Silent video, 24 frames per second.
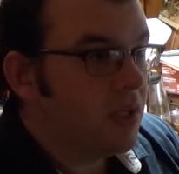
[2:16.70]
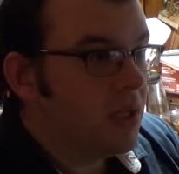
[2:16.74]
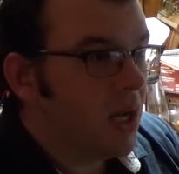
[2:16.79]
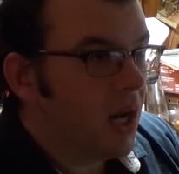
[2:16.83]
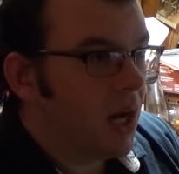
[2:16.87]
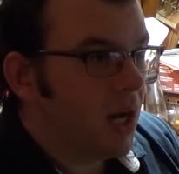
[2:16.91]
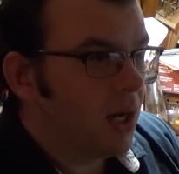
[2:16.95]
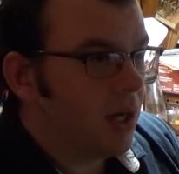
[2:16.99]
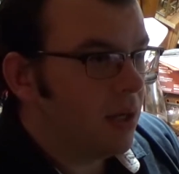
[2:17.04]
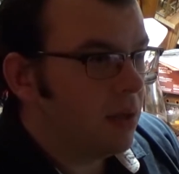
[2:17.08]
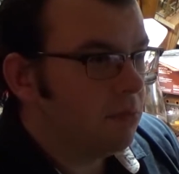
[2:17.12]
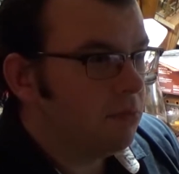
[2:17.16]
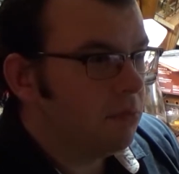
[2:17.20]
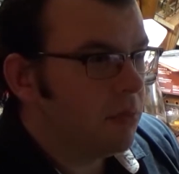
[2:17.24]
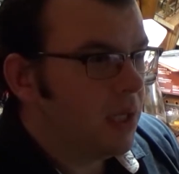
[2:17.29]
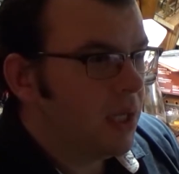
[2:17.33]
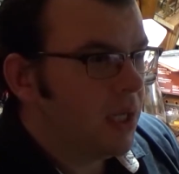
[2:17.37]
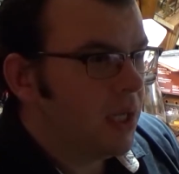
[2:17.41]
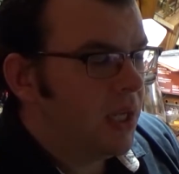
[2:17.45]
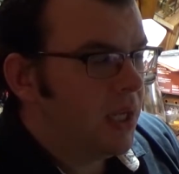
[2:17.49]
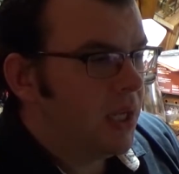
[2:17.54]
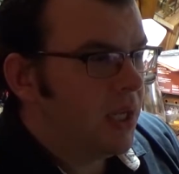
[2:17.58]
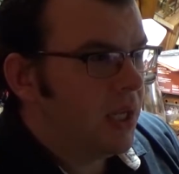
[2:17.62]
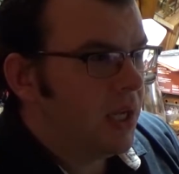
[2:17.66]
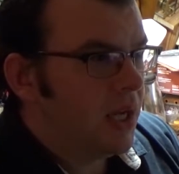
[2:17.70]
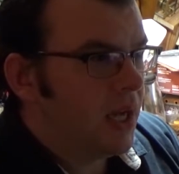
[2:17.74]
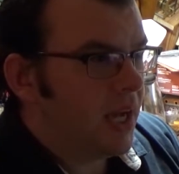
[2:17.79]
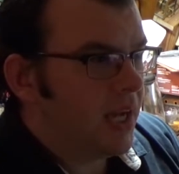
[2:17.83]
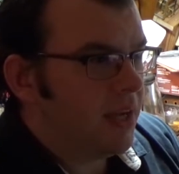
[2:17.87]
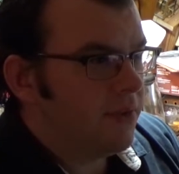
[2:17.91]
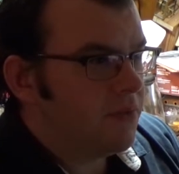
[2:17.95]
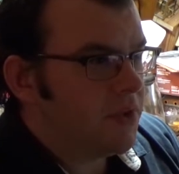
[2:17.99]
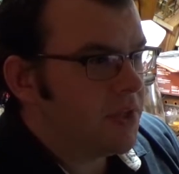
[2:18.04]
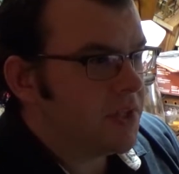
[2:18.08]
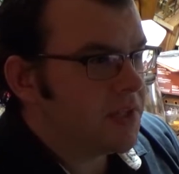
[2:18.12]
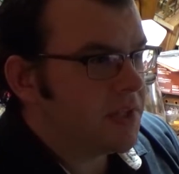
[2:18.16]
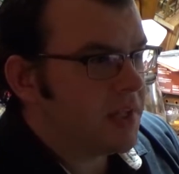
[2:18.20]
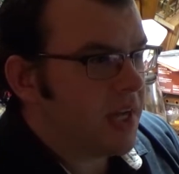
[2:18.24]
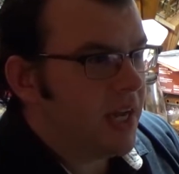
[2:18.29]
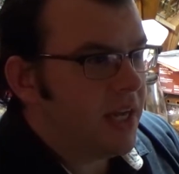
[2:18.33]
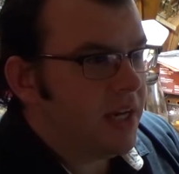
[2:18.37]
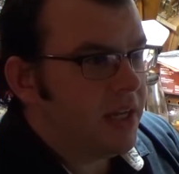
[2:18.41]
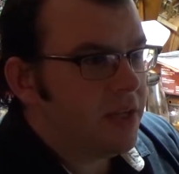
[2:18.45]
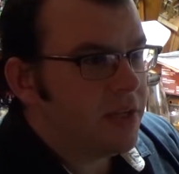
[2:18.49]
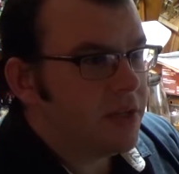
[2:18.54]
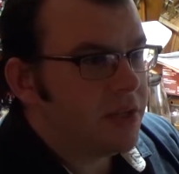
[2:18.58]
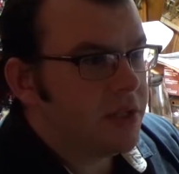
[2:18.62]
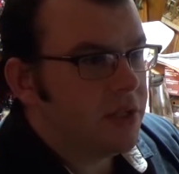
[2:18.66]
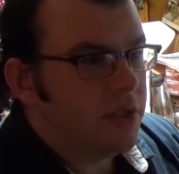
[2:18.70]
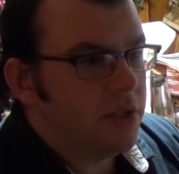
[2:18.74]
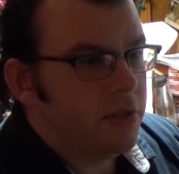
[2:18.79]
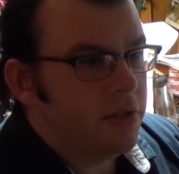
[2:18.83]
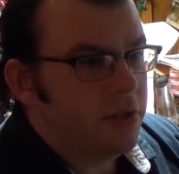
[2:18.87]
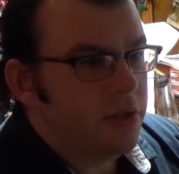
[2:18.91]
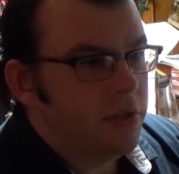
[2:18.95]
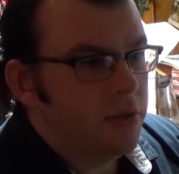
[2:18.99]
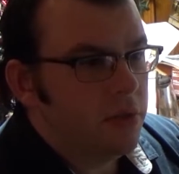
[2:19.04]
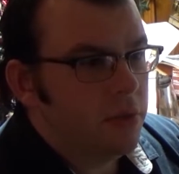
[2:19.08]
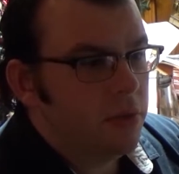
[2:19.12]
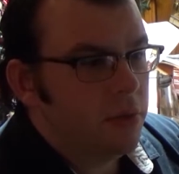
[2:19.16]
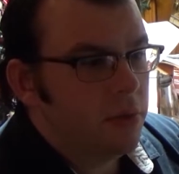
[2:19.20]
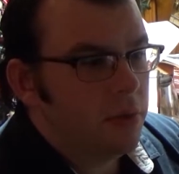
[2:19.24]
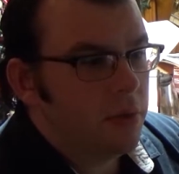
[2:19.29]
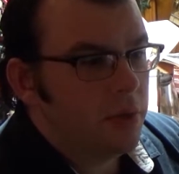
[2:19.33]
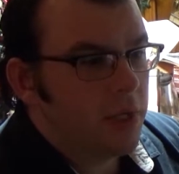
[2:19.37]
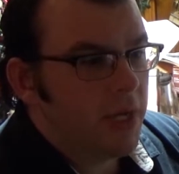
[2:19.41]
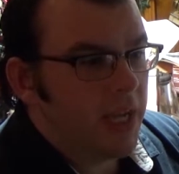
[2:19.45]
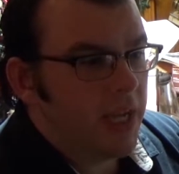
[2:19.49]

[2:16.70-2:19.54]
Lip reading: I've decided to do